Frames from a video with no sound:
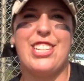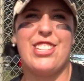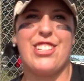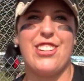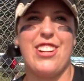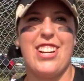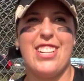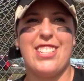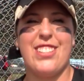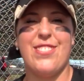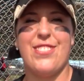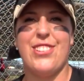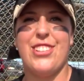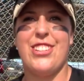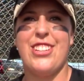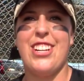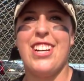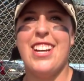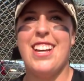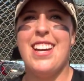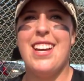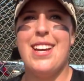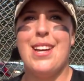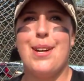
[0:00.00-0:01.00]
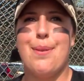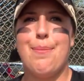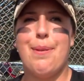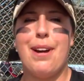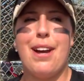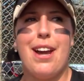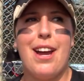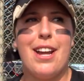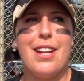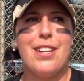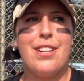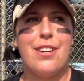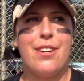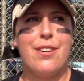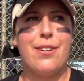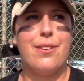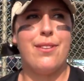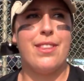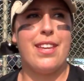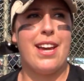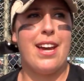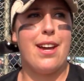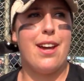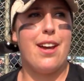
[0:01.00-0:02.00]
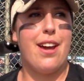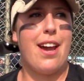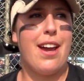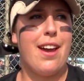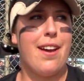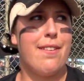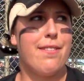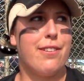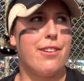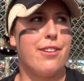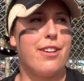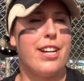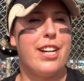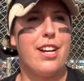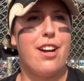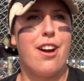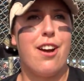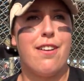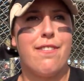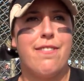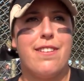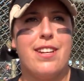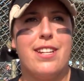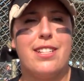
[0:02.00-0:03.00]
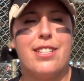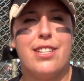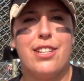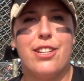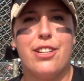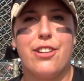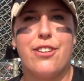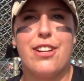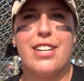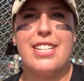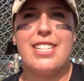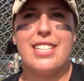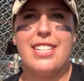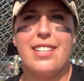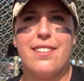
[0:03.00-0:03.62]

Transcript: stressful, but I know that I have a great offense and a great